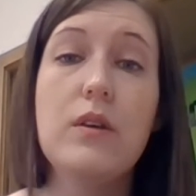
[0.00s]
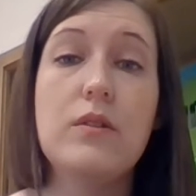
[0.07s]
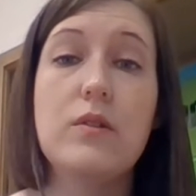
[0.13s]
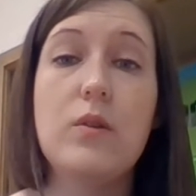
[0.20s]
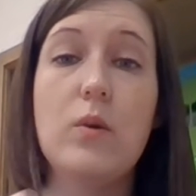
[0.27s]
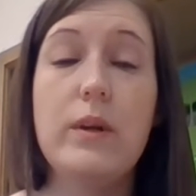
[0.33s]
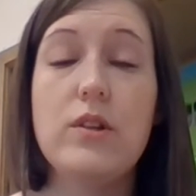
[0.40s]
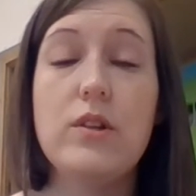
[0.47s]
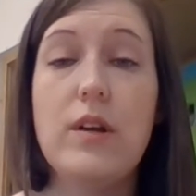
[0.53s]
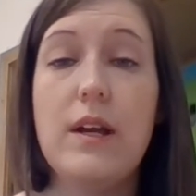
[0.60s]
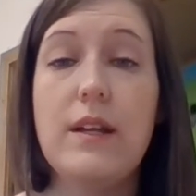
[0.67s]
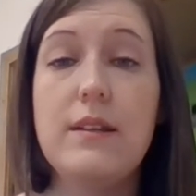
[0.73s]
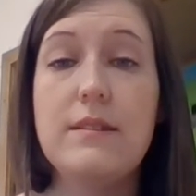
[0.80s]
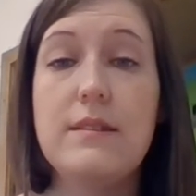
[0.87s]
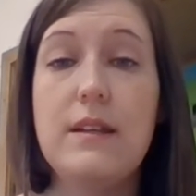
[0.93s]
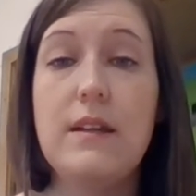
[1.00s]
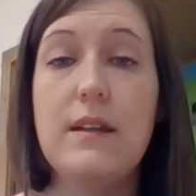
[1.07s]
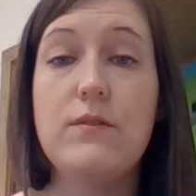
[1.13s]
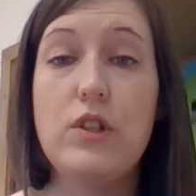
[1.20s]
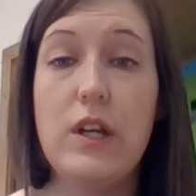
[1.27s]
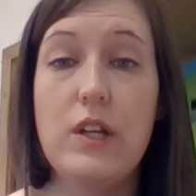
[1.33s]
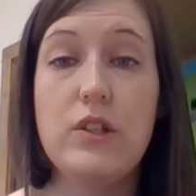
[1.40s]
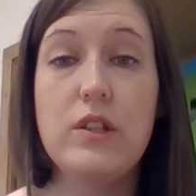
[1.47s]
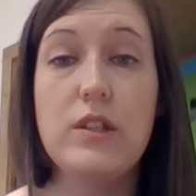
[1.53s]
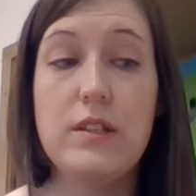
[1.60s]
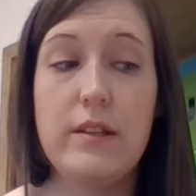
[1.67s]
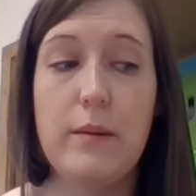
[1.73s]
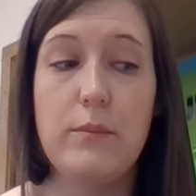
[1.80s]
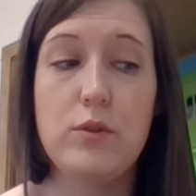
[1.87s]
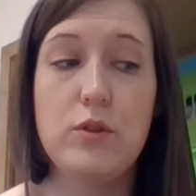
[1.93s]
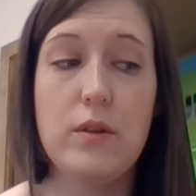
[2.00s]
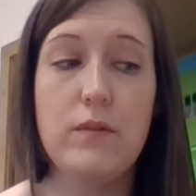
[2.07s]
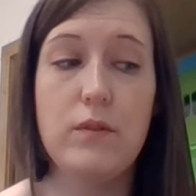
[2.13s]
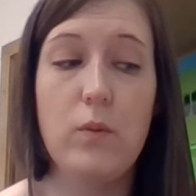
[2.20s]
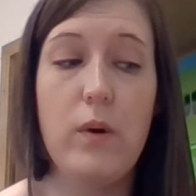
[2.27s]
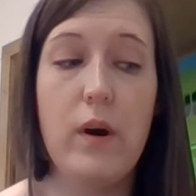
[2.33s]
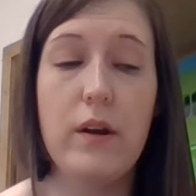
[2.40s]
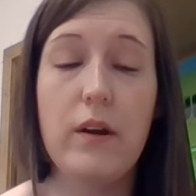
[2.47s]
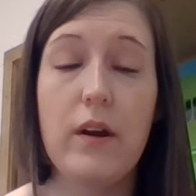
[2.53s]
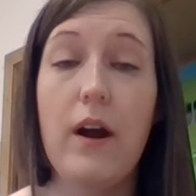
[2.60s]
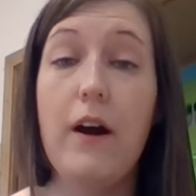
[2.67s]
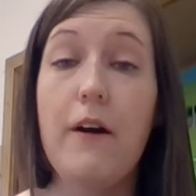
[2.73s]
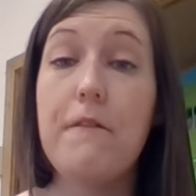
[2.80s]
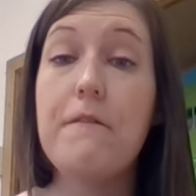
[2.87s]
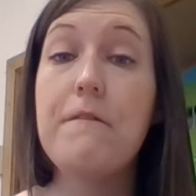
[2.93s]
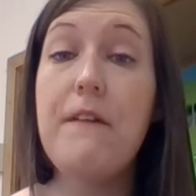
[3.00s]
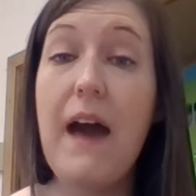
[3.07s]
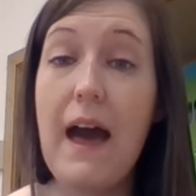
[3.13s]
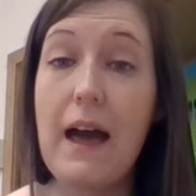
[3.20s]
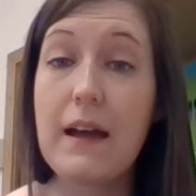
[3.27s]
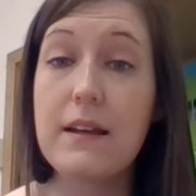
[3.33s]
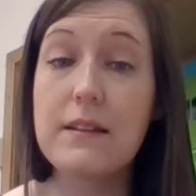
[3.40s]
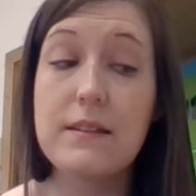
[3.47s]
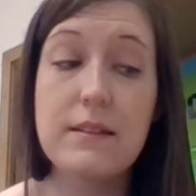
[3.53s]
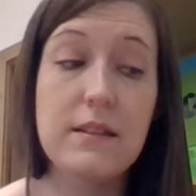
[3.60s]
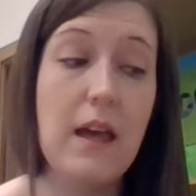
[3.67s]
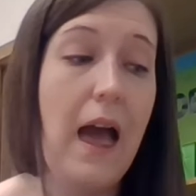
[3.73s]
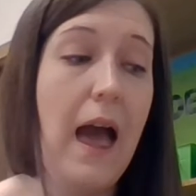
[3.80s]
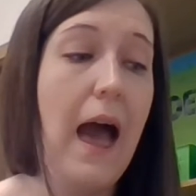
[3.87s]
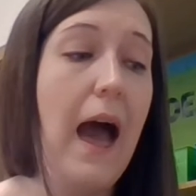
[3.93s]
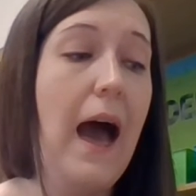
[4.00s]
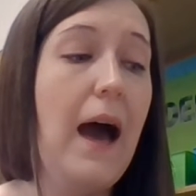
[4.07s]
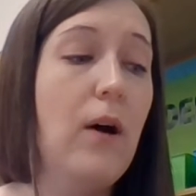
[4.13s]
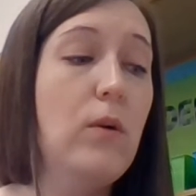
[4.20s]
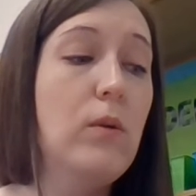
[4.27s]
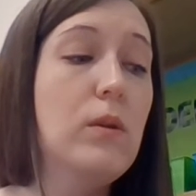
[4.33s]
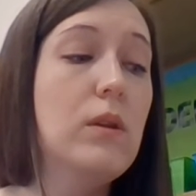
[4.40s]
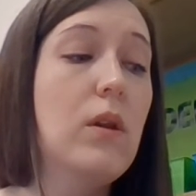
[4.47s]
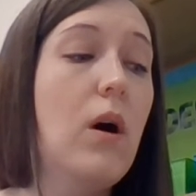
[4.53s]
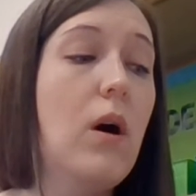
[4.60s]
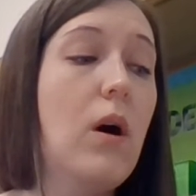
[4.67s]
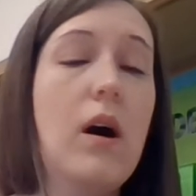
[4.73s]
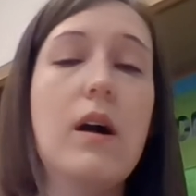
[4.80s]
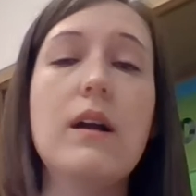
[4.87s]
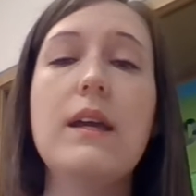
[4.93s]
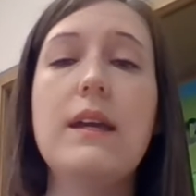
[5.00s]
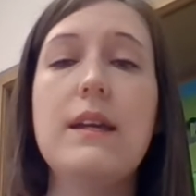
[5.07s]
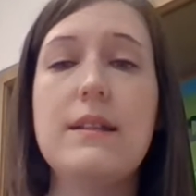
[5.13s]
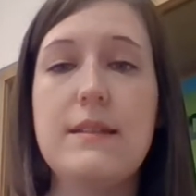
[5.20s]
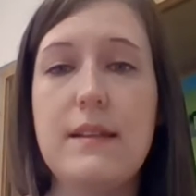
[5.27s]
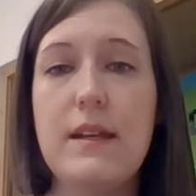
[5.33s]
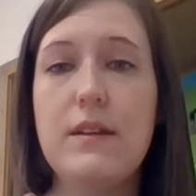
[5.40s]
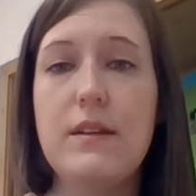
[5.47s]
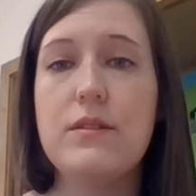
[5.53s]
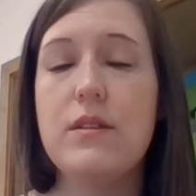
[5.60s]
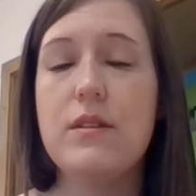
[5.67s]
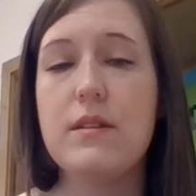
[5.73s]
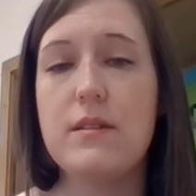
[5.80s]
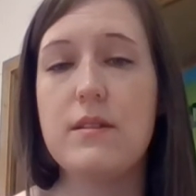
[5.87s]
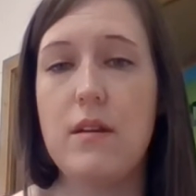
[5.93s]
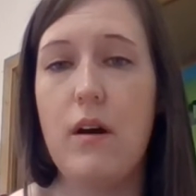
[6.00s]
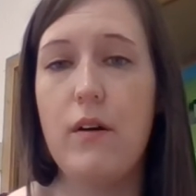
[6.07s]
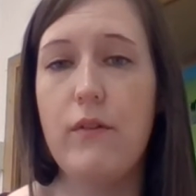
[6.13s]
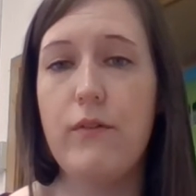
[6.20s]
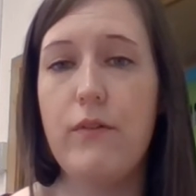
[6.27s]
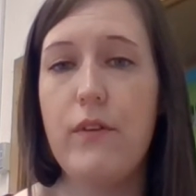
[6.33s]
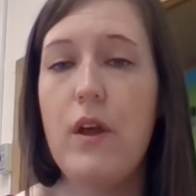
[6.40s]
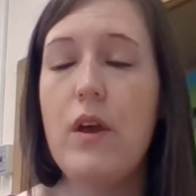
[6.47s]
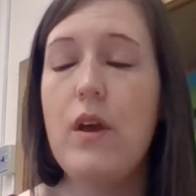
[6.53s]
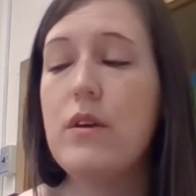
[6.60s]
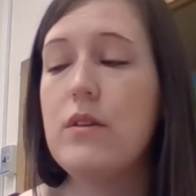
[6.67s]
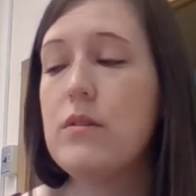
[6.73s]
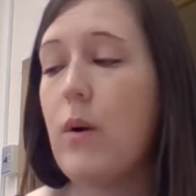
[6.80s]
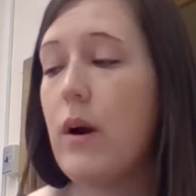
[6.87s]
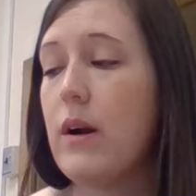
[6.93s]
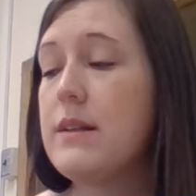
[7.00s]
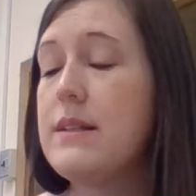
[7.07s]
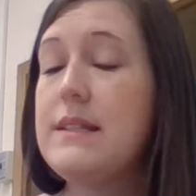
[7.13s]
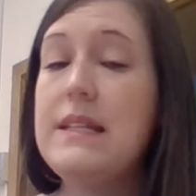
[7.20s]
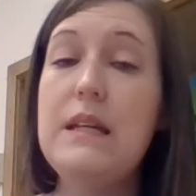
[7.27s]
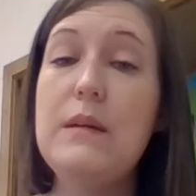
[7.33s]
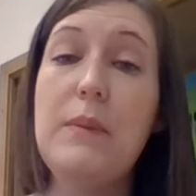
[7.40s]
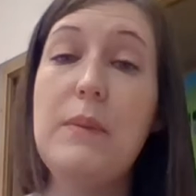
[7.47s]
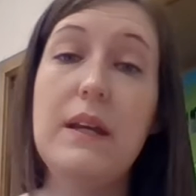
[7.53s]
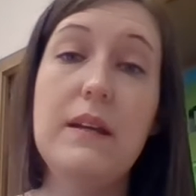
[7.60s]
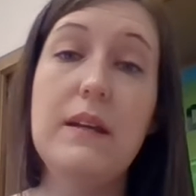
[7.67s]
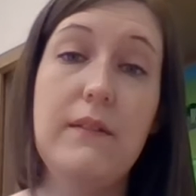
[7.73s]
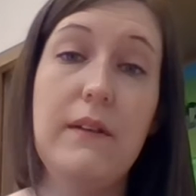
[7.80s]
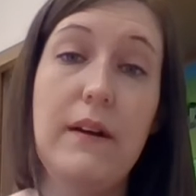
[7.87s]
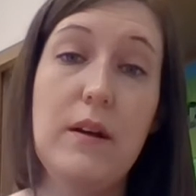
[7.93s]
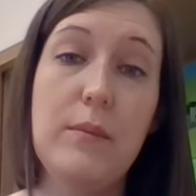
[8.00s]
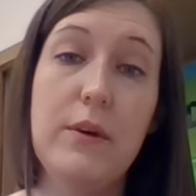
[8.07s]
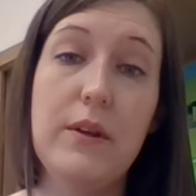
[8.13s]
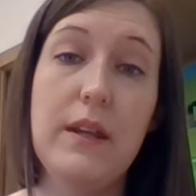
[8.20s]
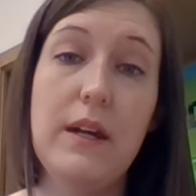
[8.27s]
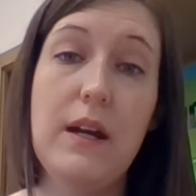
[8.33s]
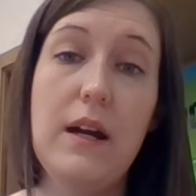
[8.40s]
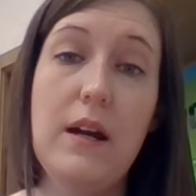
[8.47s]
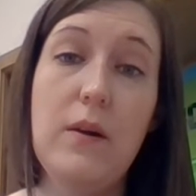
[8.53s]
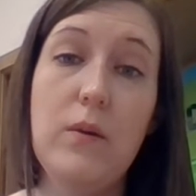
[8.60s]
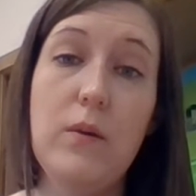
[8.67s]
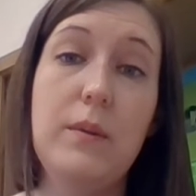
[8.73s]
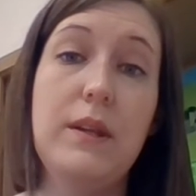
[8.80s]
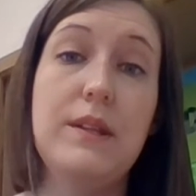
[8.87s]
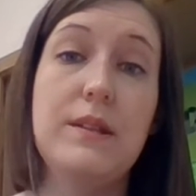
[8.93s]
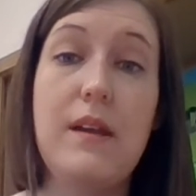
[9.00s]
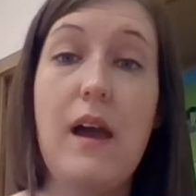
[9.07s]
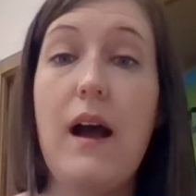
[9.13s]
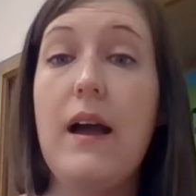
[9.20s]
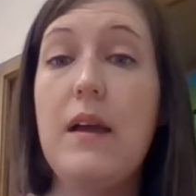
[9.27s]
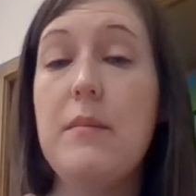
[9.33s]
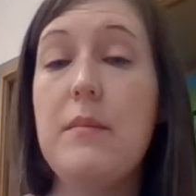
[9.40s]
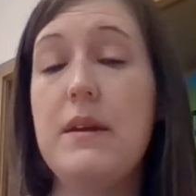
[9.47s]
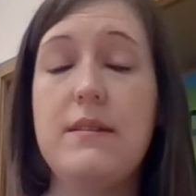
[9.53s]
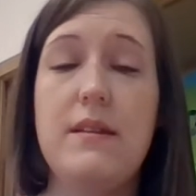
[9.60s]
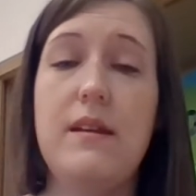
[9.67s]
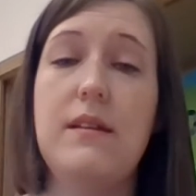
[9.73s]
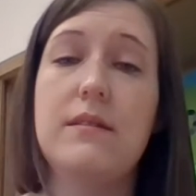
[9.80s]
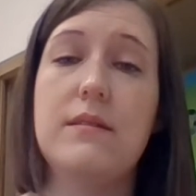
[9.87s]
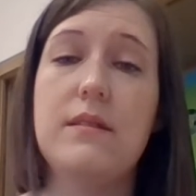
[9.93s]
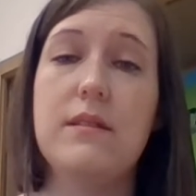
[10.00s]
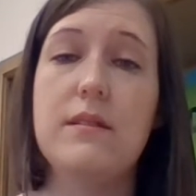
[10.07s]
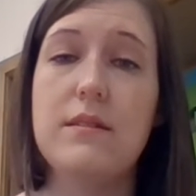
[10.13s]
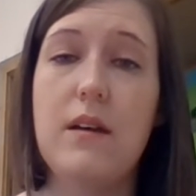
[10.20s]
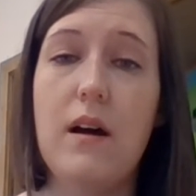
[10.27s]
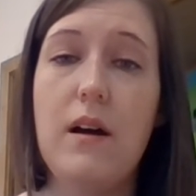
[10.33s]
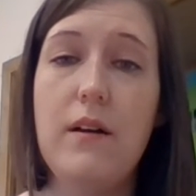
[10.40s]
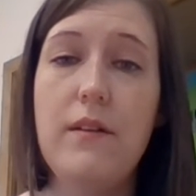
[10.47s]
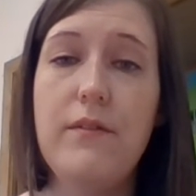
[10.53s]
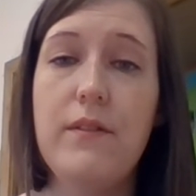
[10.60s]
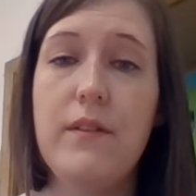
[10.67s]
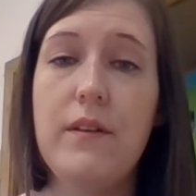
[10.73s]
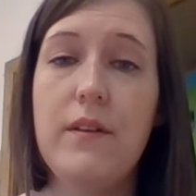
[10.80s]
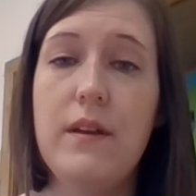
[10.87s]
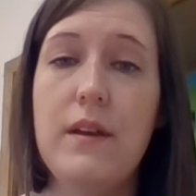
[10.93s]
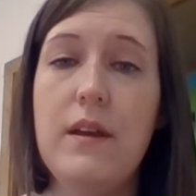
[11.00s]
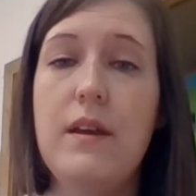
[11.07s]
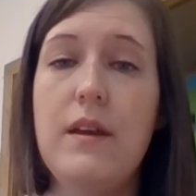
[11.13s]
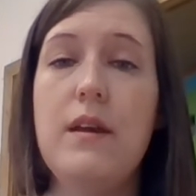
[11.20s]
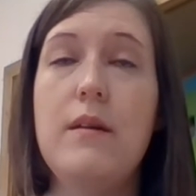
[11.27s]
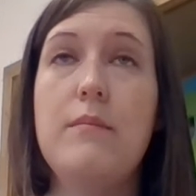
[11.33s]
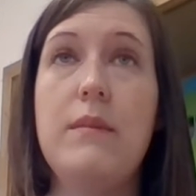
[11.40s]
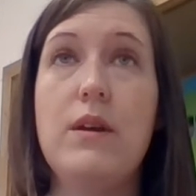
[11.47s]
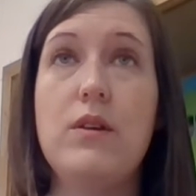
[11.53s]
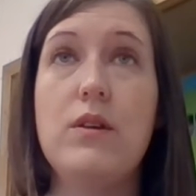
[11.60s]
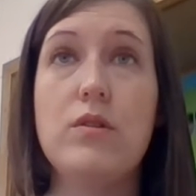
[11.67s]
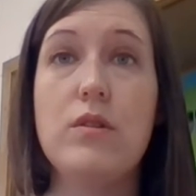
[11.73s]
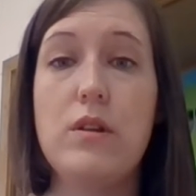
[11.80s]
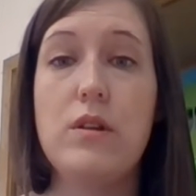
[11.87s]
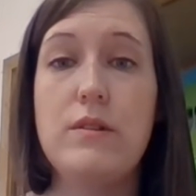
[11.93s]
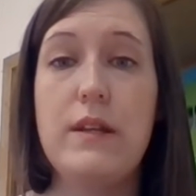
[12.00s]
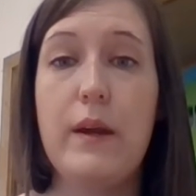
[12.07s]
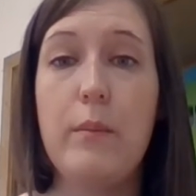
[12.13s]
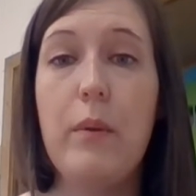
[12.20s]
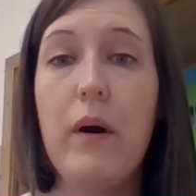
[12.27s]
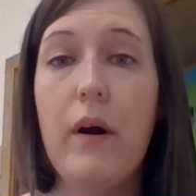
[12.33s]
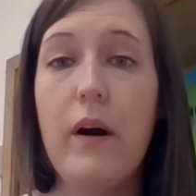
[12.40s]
So we are trying to see if changing the temperature of the water affects how long it takes to dissolve. So our dependent variable there would be the time it takes to dissolve. Make sure that you take a